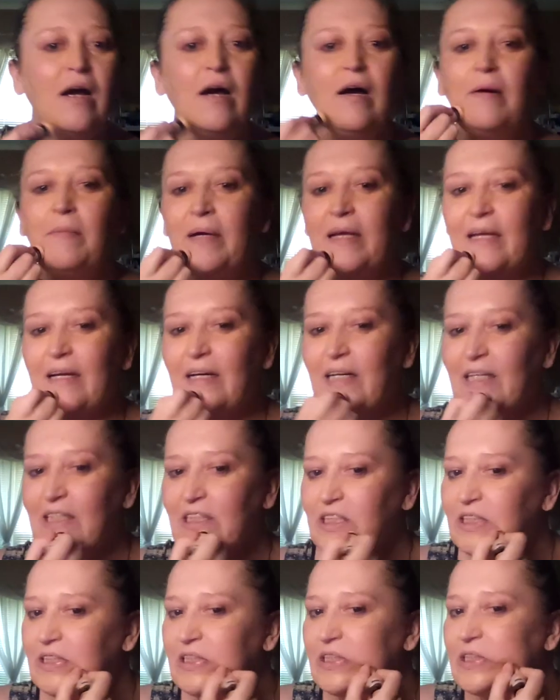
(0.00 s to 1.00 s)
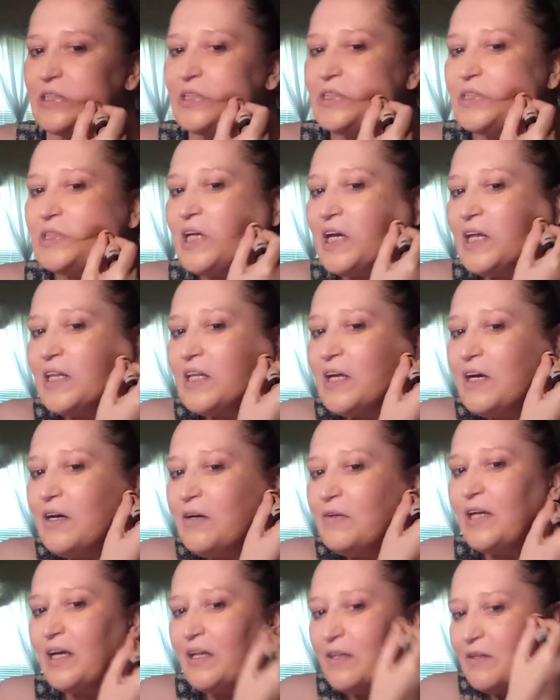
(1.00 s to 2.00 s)
Oh my gosh, this is yellow.
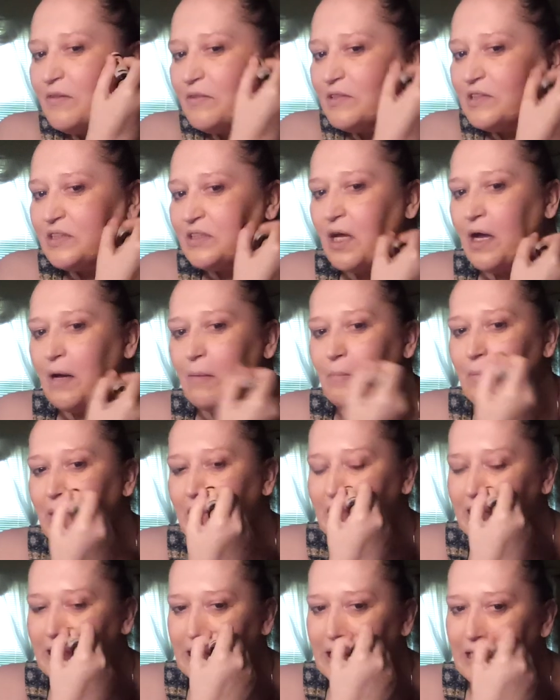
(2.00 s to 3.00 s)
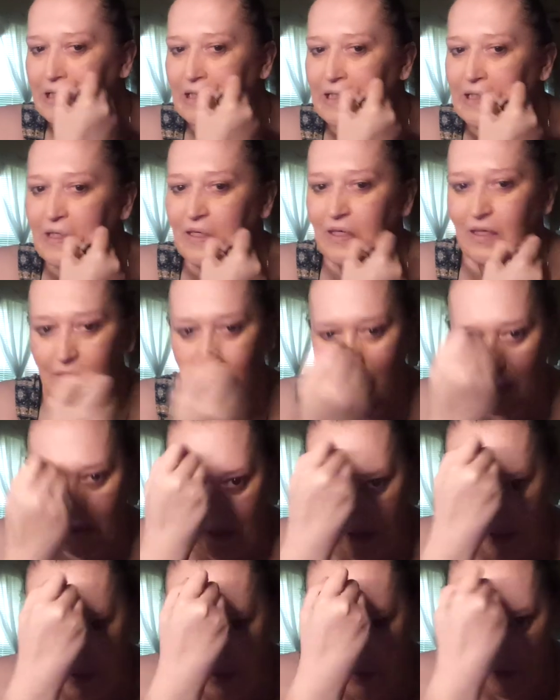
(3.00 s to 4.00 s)
Yellow is not my skin
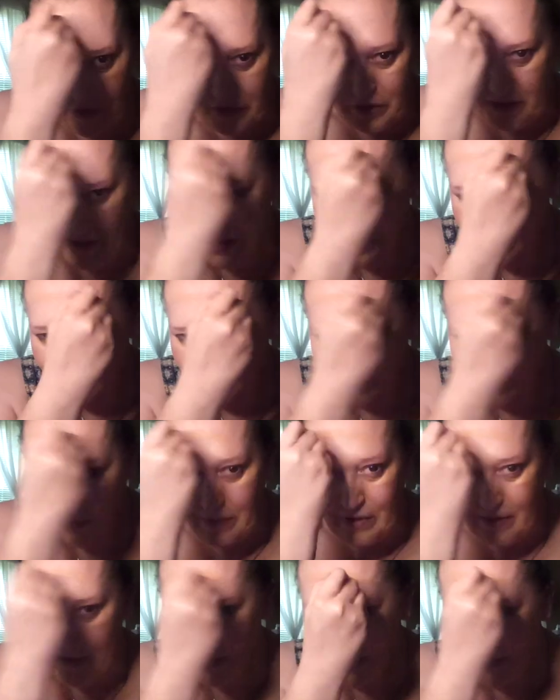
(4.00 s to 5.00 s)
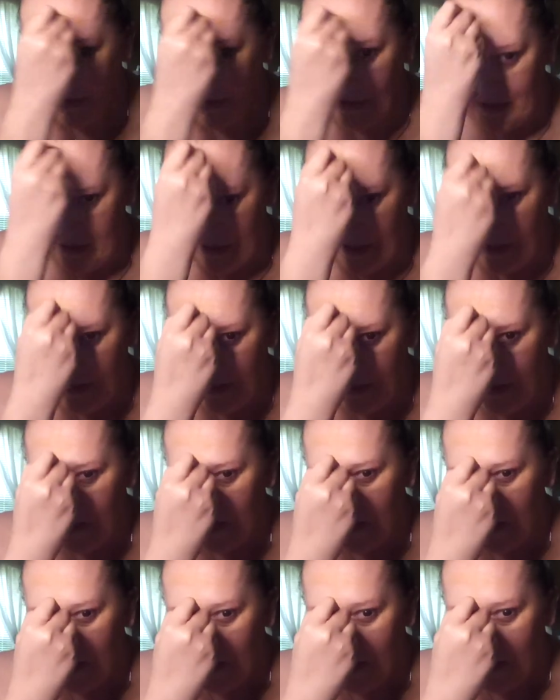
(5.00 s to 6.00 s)
undertone.
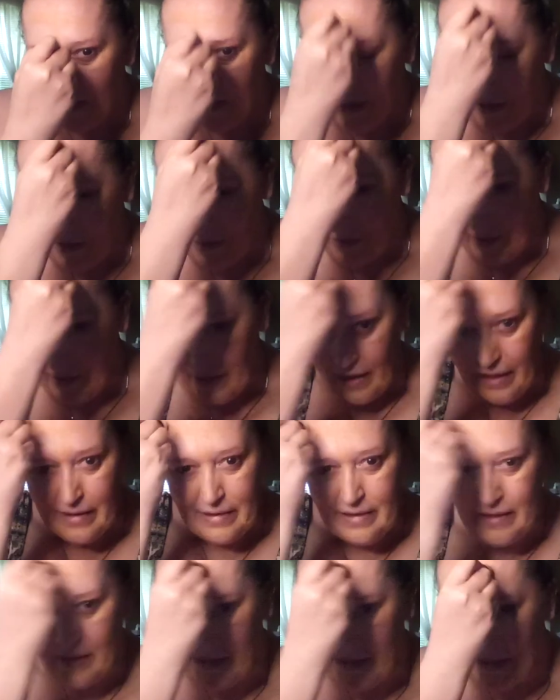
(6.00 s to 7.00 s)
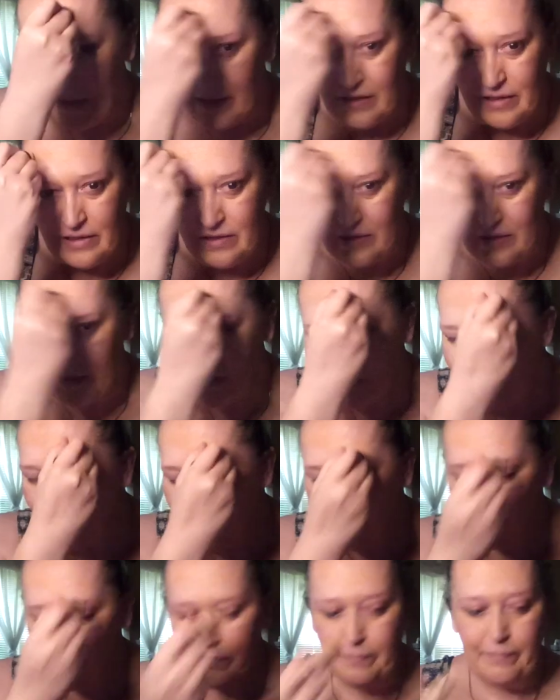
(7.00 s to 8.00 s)
Okay,
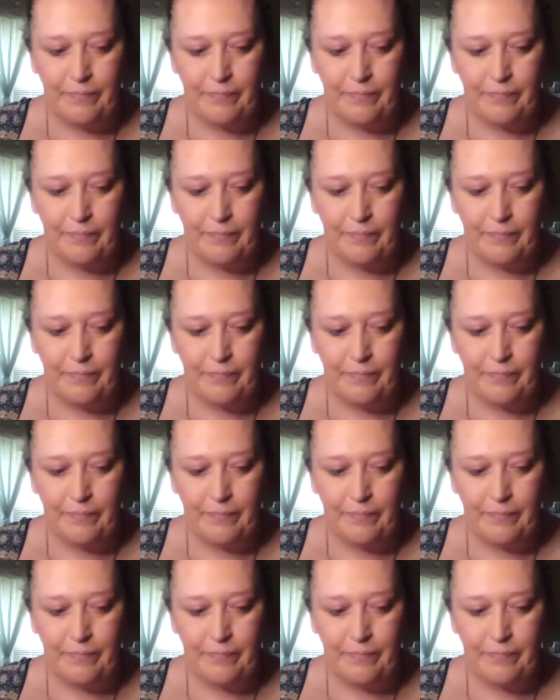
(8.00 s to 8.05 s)
so